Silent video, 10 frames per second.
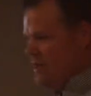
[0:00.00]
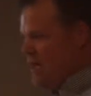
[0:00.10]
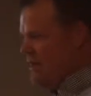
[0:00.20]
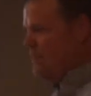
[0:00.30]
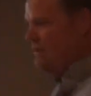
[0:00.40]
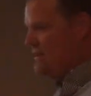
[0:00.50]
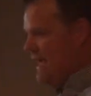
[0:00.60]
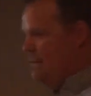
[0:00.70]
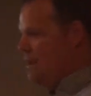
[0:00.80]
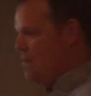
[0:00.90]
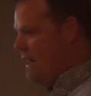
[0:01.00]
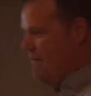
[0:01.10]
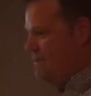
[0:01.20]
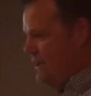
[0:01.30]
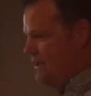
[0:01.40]
talk or sidebar
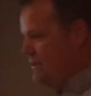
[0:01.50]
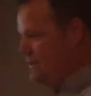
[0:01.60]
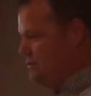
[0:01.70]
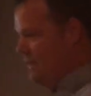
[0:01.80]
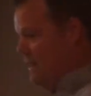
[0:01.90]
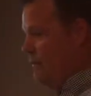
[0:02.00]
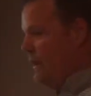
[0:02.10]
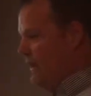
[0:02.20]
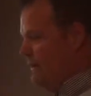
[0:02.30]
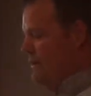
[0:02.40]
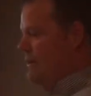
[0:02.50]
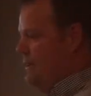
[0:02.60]
conversations within a meeting.